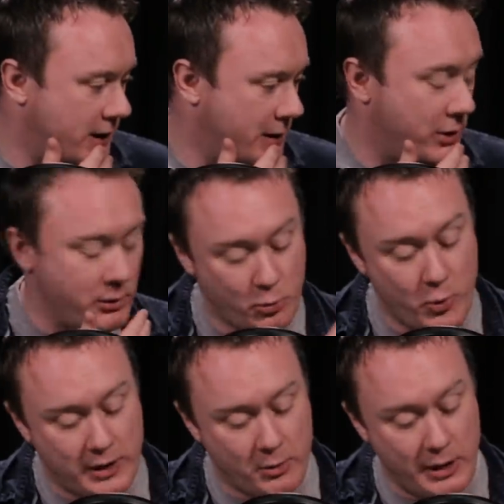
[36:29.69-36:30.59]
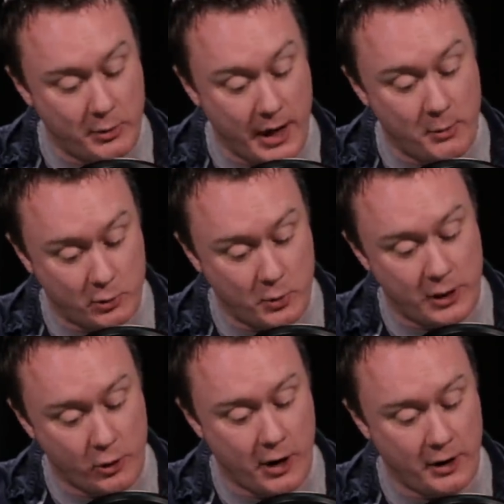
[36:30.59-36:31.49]
To, it, it, the weird thing again, it was with
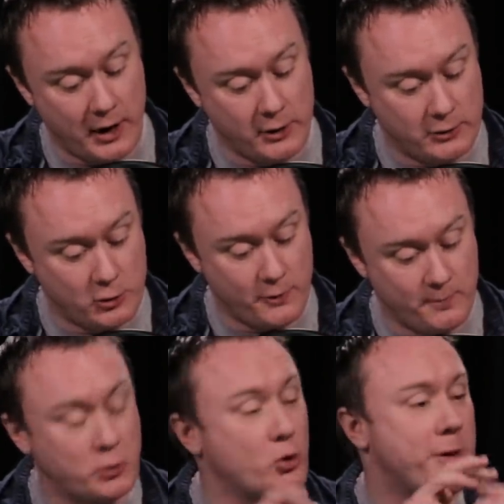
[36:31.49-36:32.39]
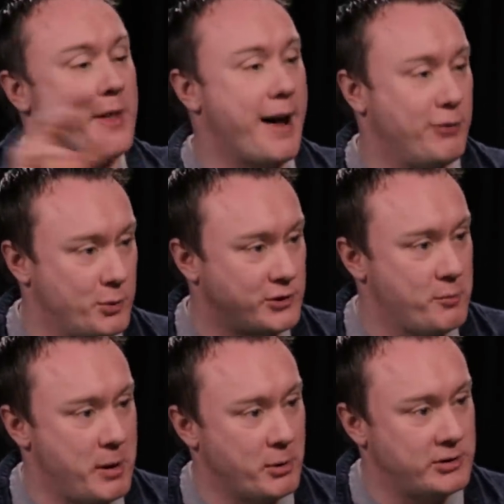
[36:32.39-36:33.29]
the online thing, and sort of talked about the affluence of
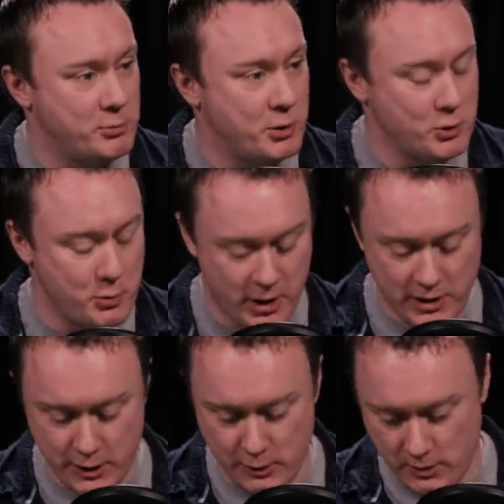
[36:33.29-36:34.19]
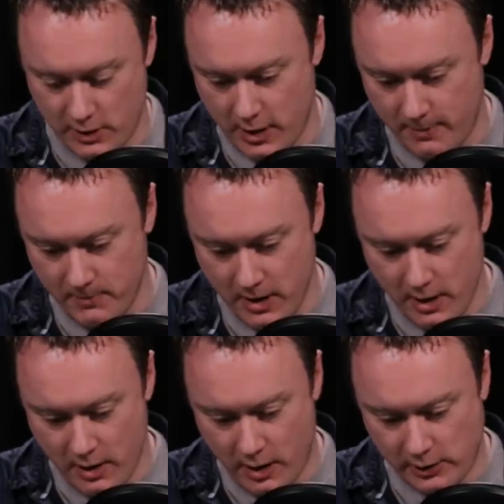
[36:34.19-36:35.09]
the people that seem to enjoy what I do, and um,
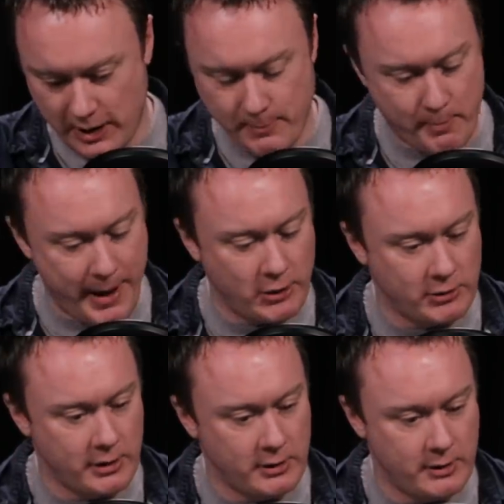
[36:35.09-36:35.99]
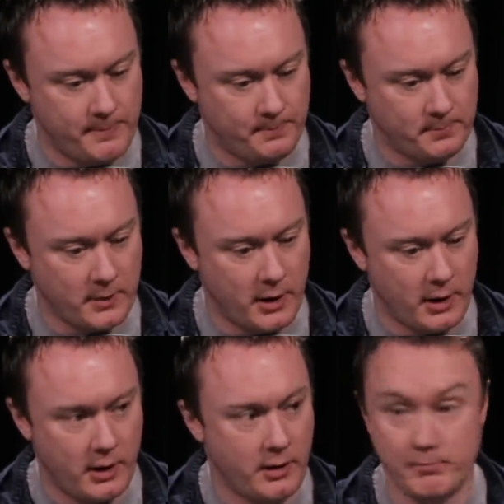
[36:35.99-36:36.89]
I set up a Patreon
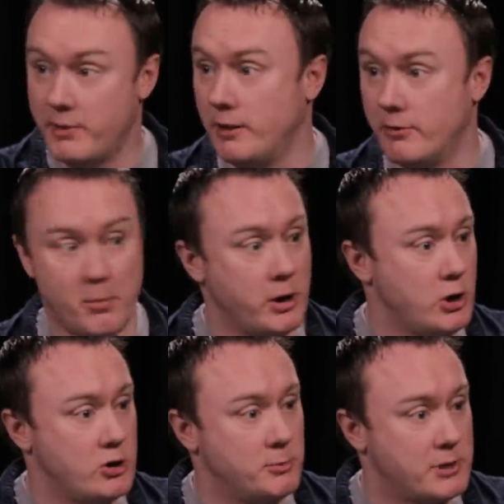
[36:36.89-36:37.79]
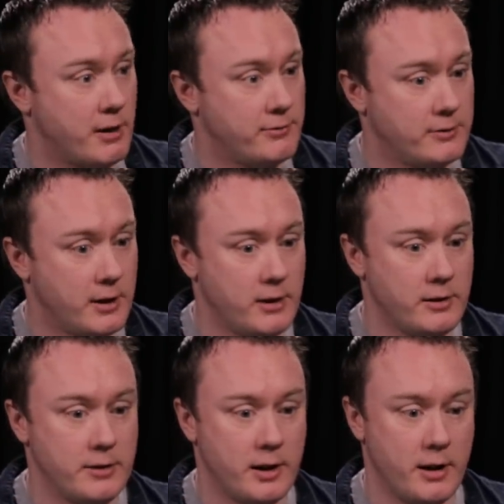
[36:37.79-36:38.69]
uh, thing for my YouTube stuff, mm-hmm.
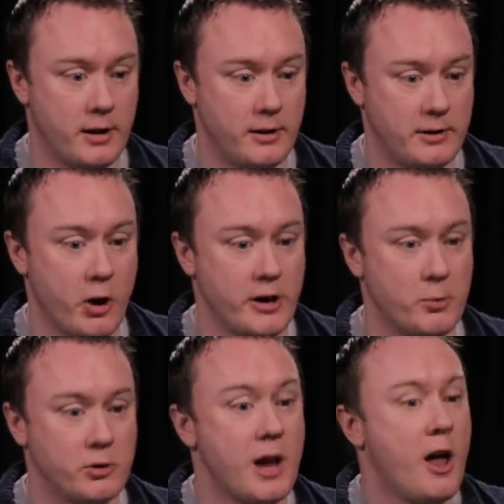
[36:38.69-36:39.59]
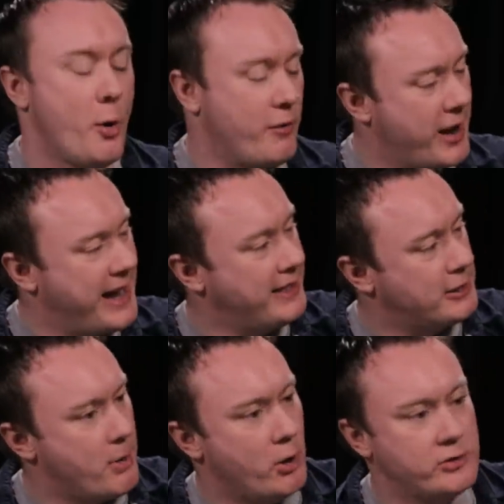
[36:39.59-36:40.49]
and uh, the idea was, oh, if I hit
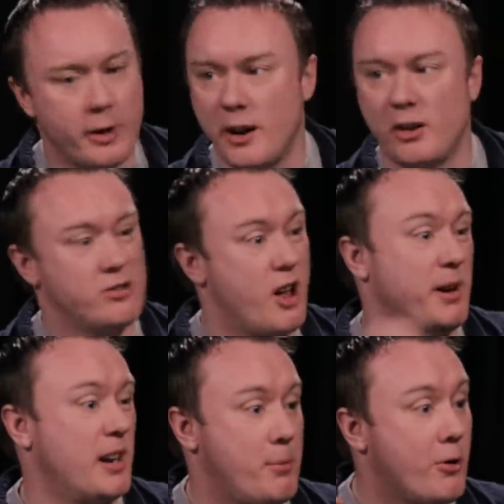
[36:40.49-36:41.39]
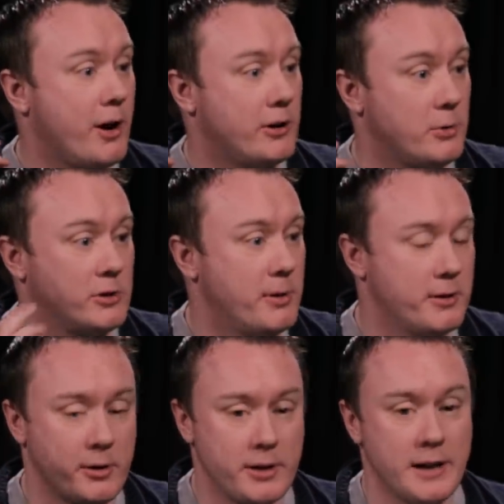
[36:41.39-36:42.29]
this milestone, then I'll start making a podcast once a month
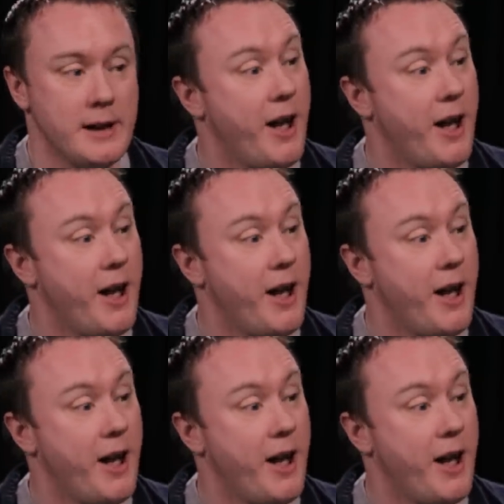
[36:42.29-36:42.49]
and do a thing.